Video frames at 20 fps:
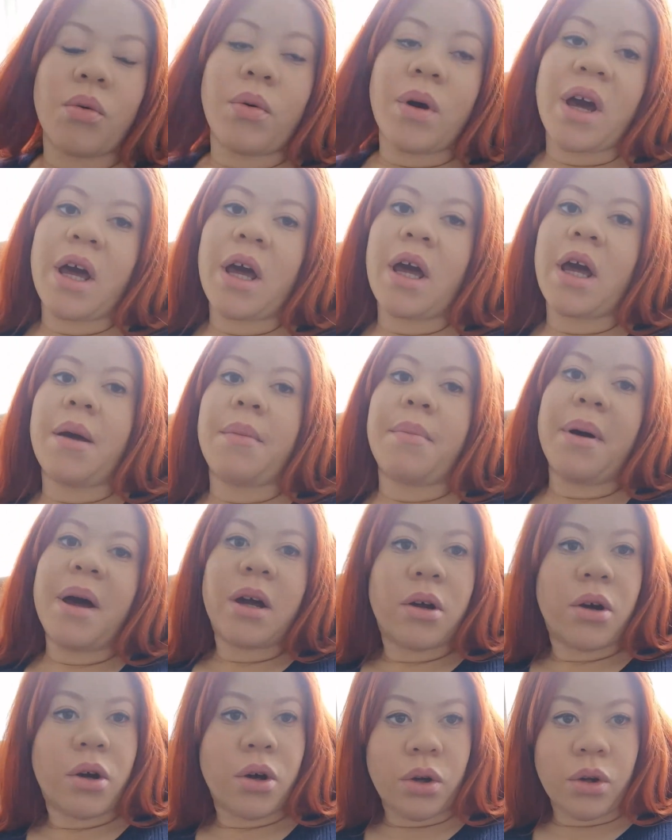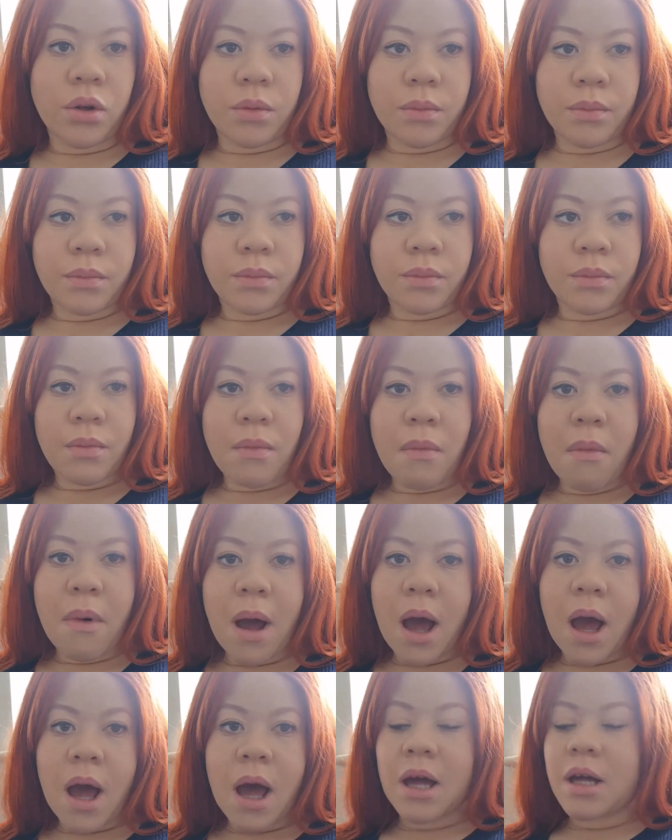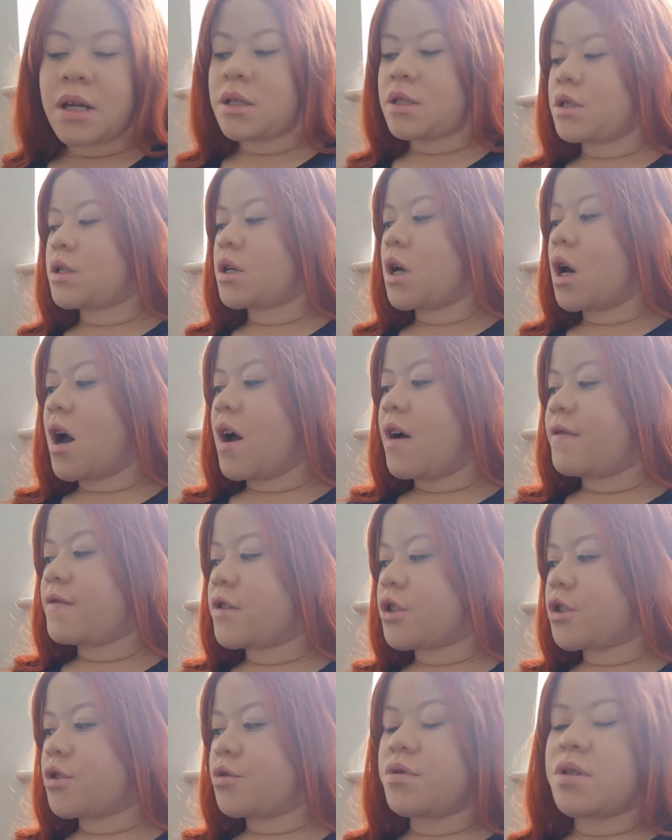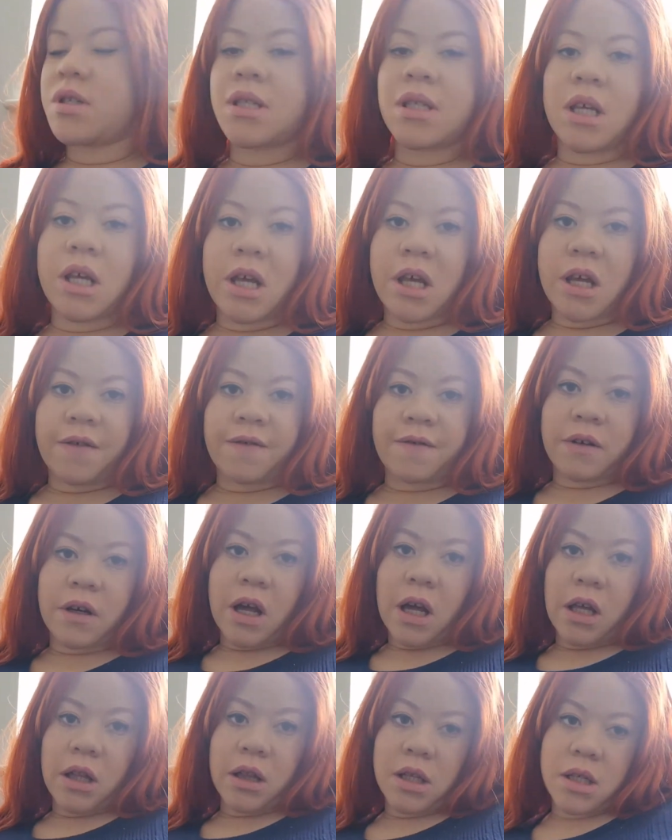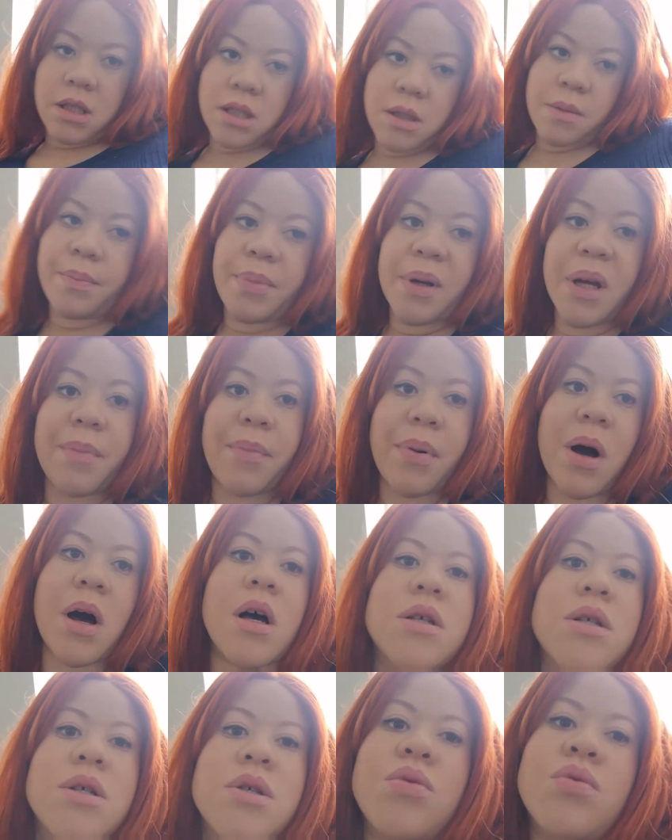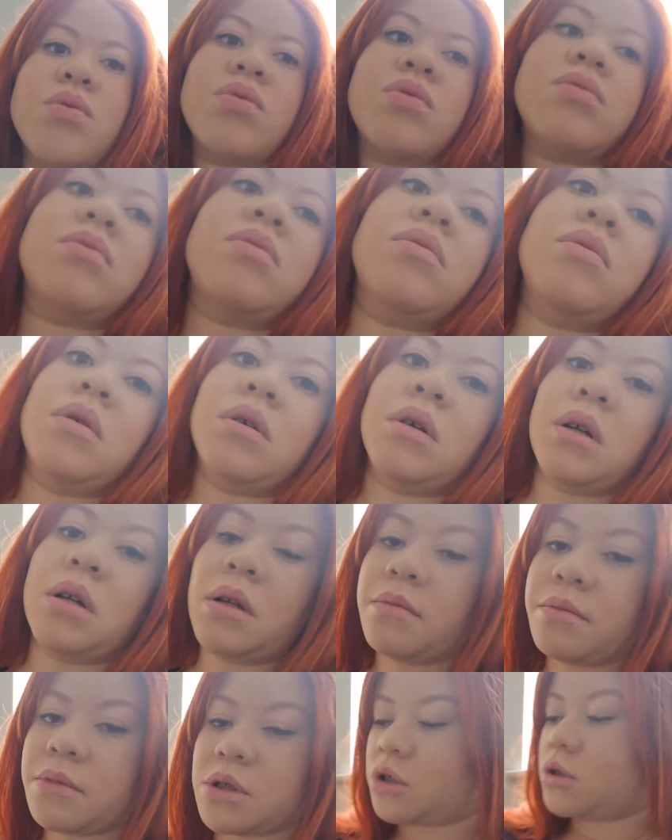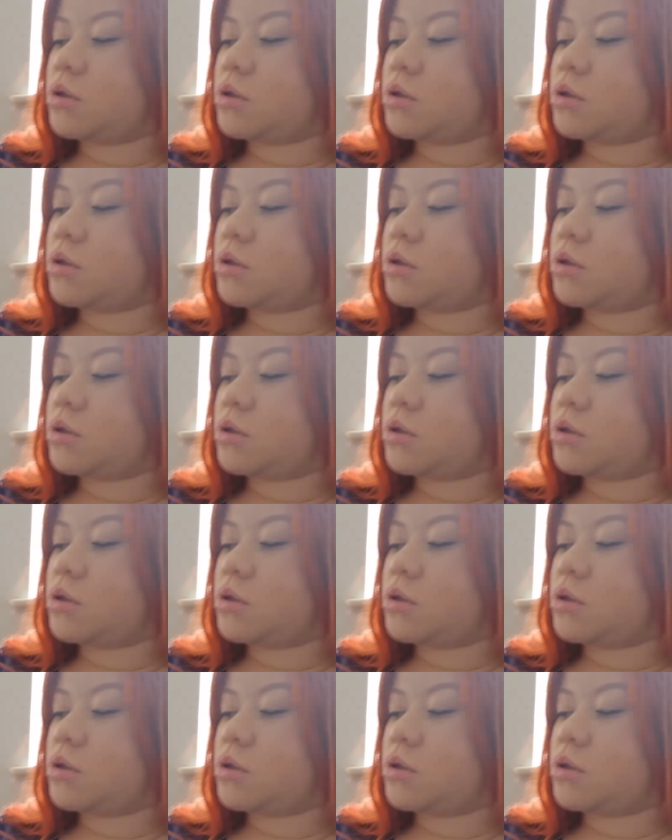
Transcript: We're back home, and I've just received like this big parcel. Let me